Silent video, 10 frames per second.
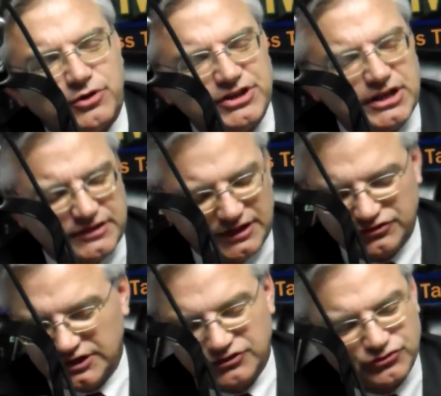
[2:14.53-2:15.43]
Well, you know,
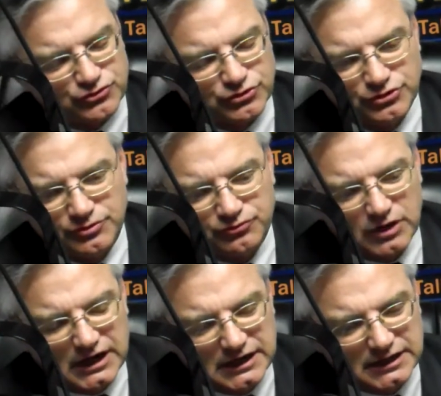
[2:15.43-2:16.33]
it's it's true.
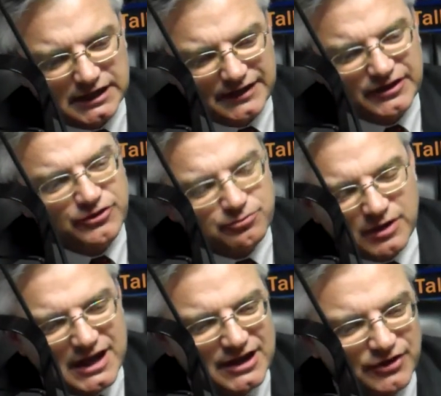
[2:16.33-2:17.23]
Uh, and the other
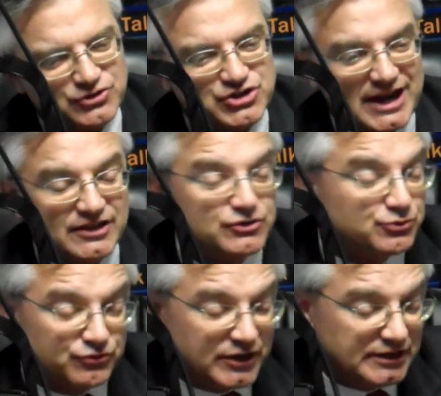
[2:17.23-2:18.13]
the other challenge
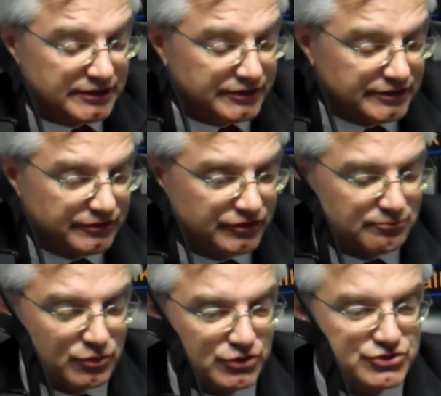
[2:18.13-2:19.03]
with frankly the the
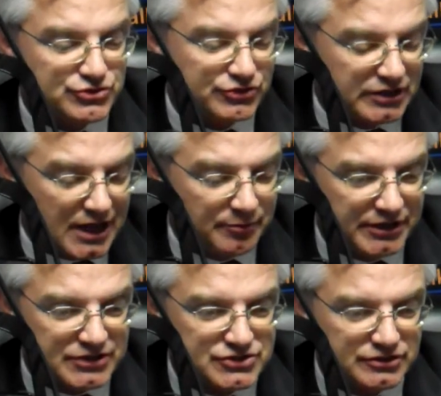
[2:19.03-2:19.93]
merger, the
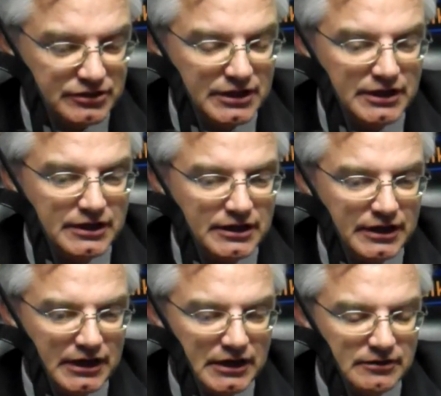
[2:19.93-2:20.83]
combination
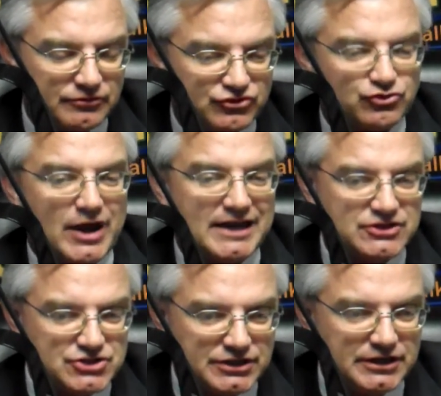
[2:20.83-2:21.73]
uh,
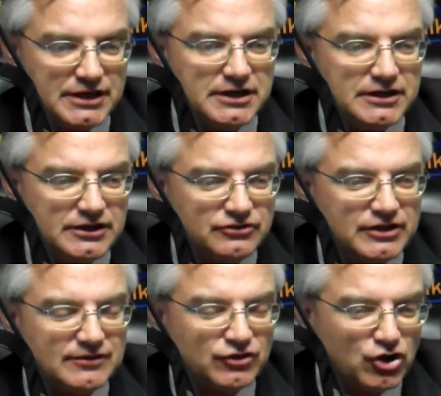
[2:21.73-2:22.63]
strategy, is
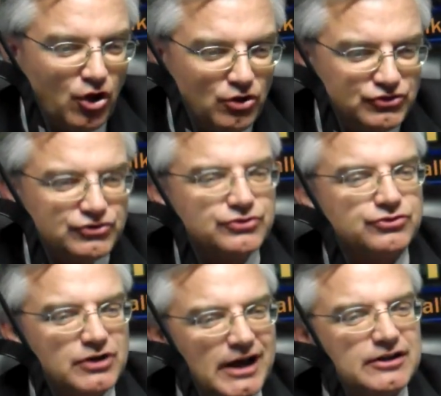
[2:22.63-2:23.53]
that if the cultures
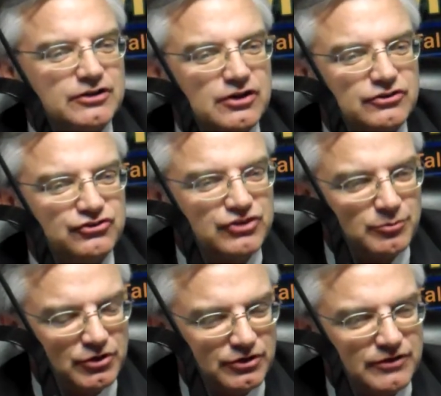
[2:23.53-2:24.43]
are not
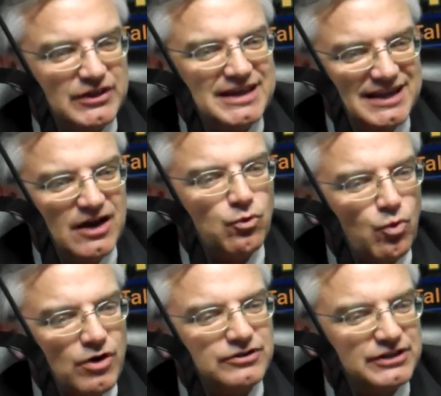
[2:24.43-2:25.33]
similar, if they cannot
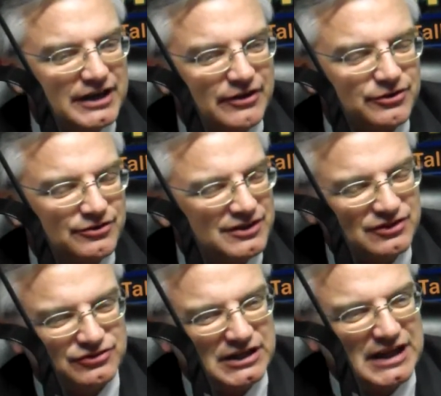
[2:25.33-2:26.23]
work together, then
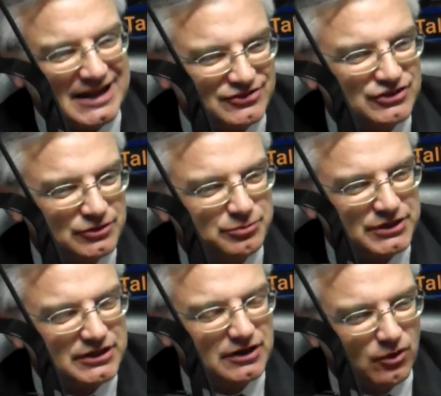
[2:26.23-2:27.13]
it actually could
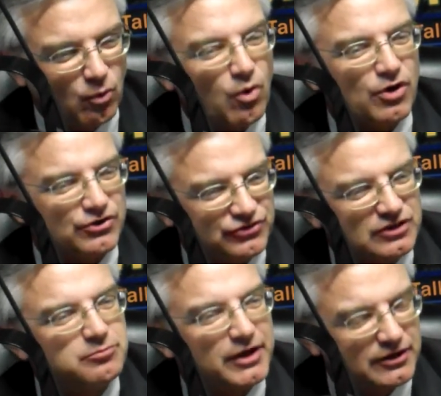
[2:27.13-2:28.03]
be worse
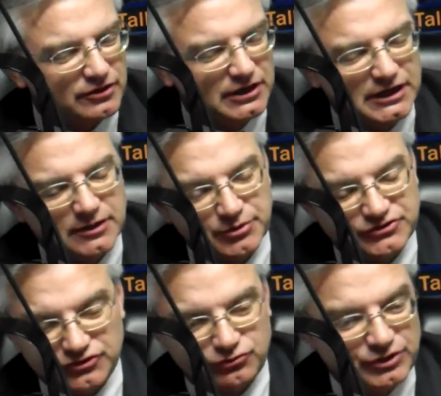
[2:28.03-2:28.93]
than better. But
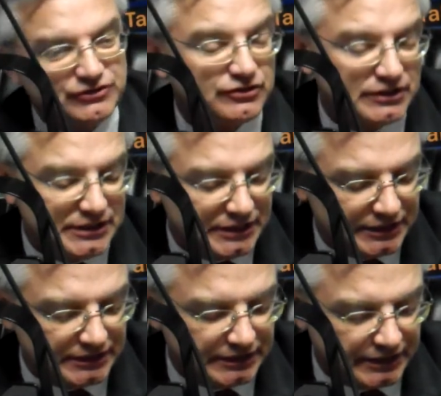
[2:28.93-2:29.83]
just recently,
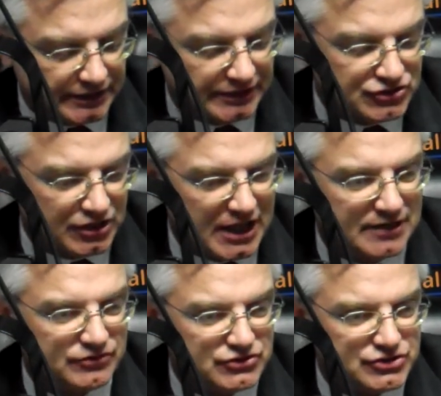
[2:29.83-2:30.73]
in uh, in July
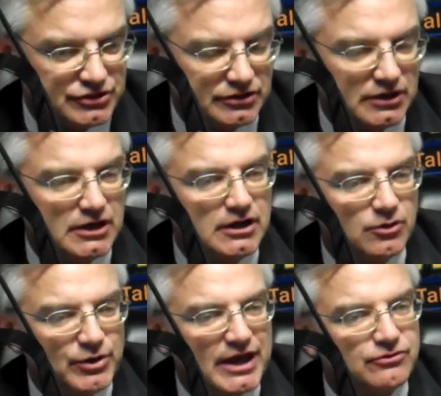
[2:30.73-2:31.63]
of this year,
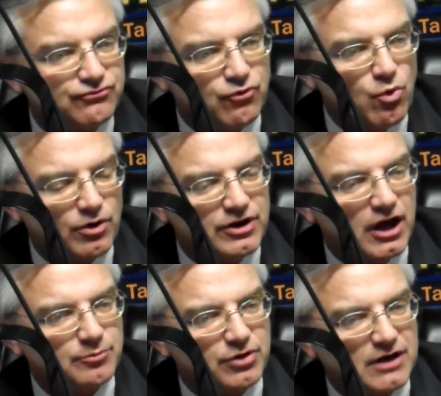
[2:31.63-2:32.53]
we had four
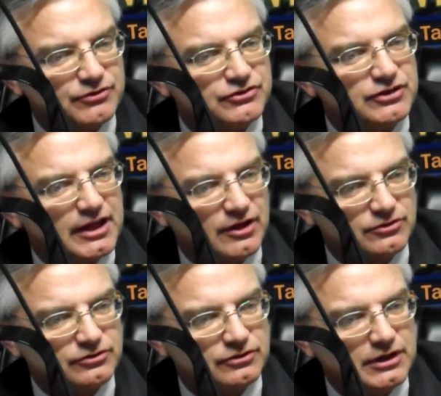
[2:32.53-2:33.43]
nonprofits
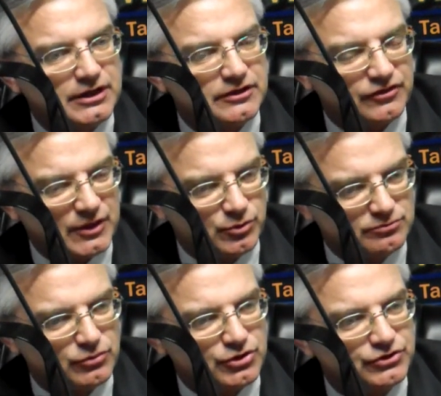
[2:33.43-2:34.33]
announce that they would
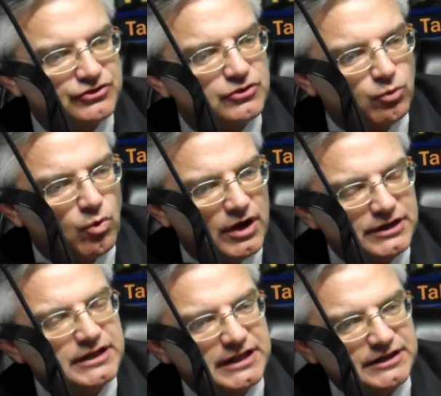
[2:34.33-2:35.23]
merge into
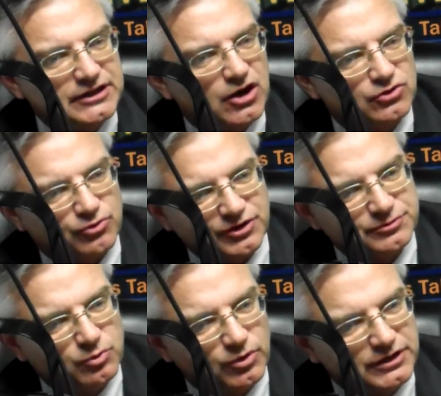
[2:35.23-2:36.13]
one entity called Grace
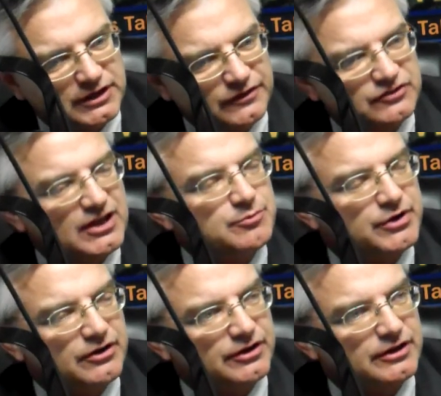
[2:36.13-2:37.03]
Point in the
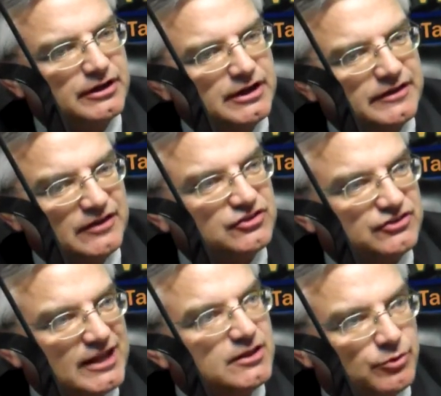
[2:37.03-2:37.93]
Tampa area. And that's now,
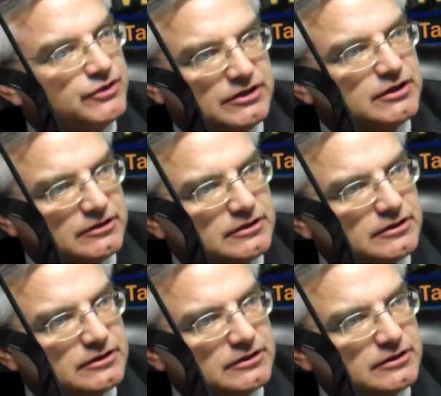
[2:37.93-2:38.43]
exactly what they did.